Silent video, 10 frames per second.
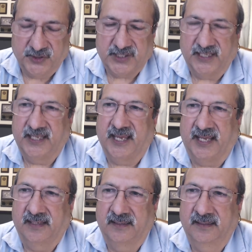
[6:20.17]
folks like
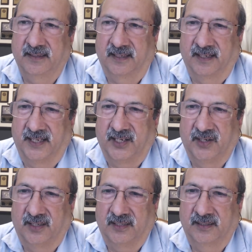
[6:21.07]
Canon and
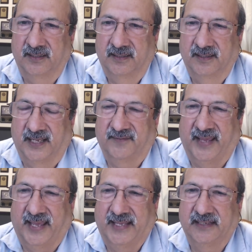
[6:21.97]
Nikon
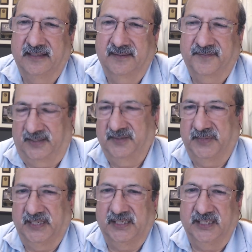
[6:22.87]
have had
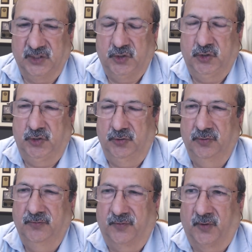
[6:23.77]
fundamentally
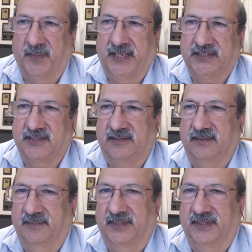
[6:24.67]
two formats.